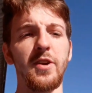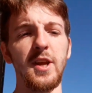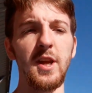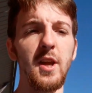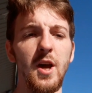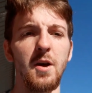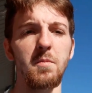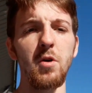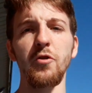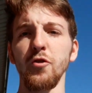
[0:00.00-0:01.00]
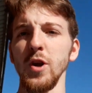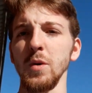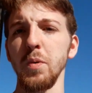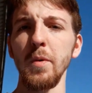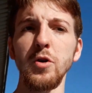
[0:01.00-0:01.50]
the free
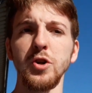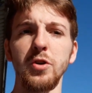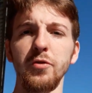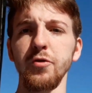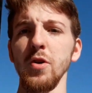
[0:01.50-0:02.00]
promotion,